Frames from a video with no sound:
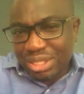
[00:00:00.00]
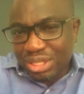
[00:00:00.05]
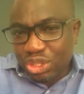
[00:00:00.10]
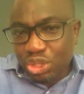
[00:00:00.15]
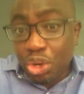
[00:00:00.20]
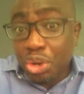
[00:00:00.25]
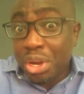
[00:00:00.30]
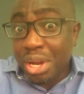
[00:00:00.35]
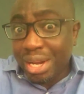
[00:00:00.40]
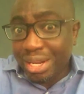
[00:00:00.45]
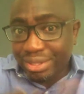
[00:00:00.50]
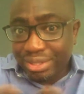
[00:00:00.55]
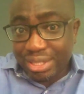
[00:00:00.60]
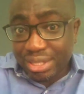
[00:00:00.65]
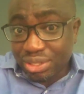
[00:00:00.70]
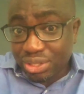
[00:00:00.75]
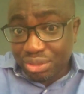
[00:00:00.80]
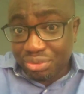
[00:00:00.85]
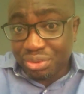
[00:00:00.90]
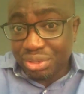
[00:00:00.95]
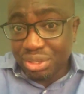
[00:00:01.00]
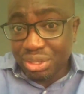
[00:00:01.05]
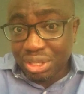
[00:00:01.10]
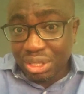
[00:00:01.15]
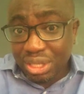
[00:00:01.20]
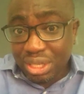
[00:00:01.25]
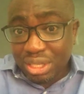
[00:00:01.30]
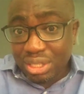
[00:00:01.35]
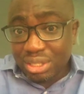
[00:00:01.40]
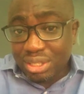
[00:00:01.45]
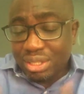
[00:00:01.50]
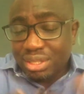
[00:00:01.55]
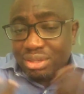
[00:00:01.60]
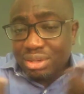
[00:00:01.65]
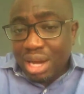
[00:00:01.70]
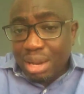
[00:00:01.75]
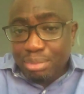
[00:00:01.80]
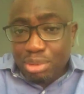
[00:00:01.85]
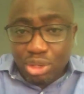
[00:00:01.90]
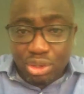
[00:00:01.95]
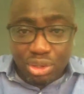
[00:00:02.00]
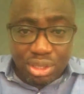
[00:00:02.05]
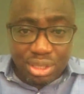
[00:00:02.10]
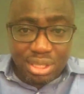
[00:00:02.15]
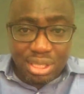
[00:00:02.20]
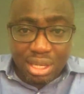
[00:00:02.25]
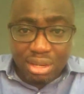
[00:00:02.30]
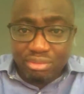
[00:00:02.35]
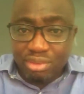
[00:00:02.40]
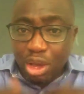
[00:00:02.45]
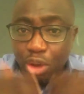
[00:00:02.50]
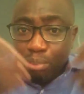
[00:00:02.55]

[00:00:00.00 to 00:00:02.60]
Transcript: It's unnecessary. Describing yourself,